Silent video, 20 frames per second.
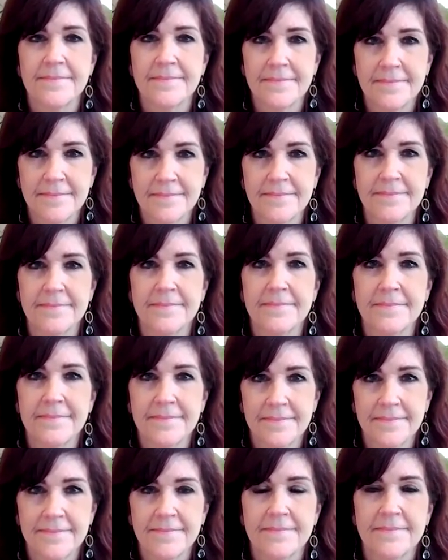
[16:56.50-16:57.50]

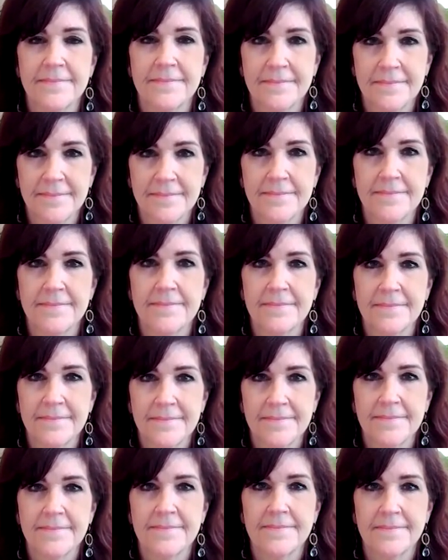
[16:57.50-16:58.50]

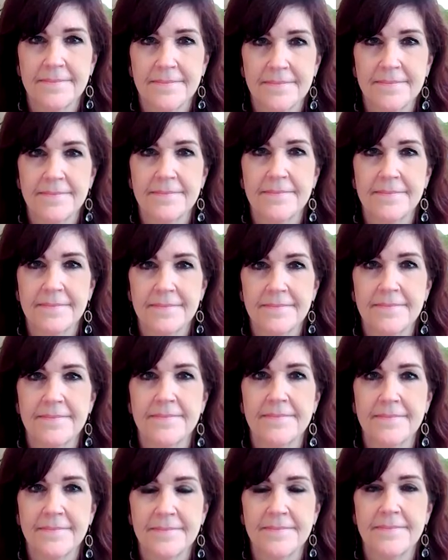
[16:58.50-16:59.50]

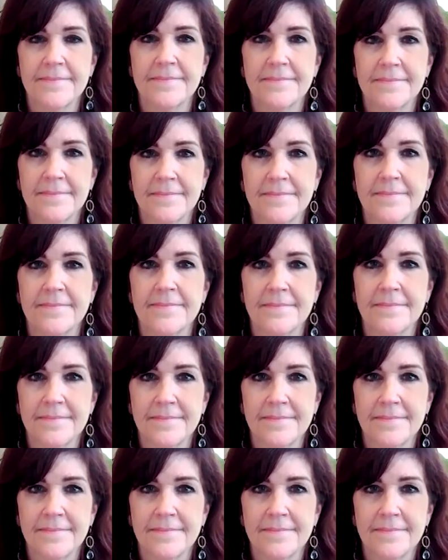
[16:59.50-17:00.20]
[no speech]